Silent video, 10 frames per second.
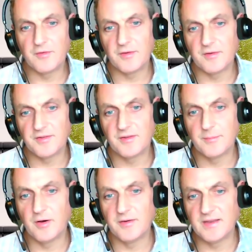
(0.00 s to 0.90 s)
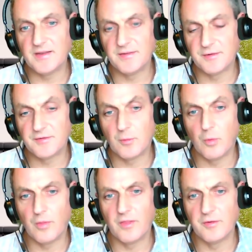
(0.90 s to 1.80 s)
just some ideas as to
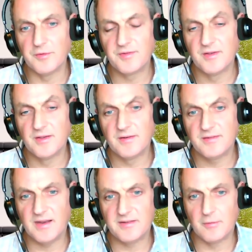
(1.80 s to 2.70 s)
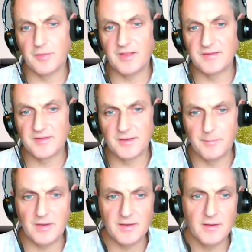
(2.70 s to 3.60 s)
what those tactical things can
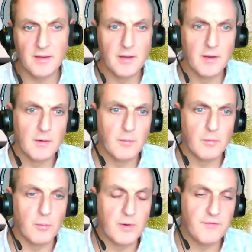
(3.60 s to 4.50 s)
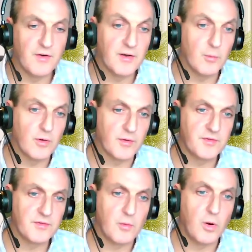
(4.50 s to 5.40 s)
be. What we find
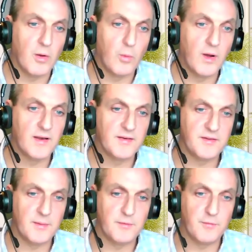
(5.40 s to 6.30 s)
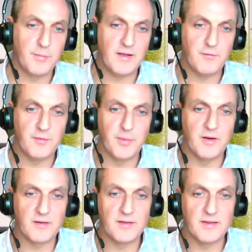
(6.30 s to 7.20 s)
works quite well in terms of bang for
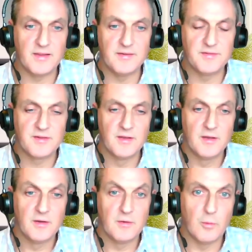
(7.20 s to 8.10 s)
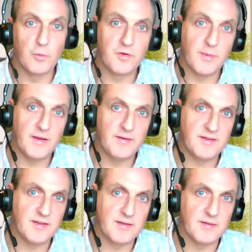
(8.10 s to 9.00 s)
buck is
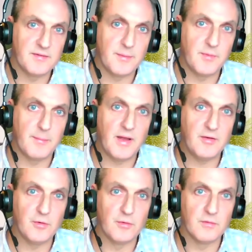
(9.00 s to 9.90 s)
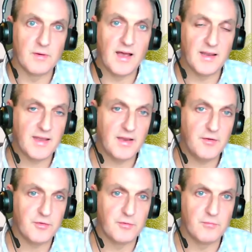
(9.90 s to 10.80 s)
automating some of the manual
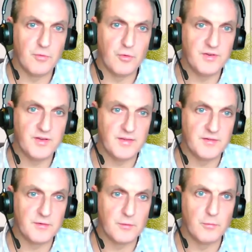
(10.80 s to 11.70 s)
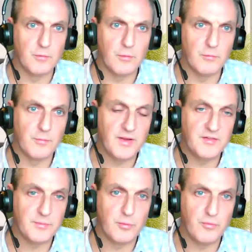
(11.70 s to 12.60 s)
allocation routines or
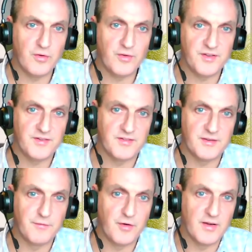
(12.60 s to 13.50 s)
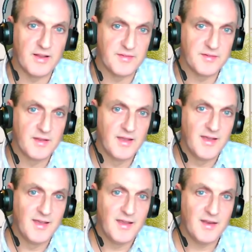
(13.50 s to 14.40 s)
repeatable processes in finance.
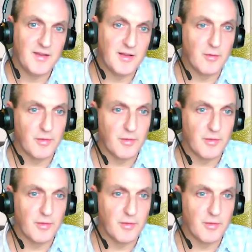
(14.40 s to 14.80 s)
Now you've got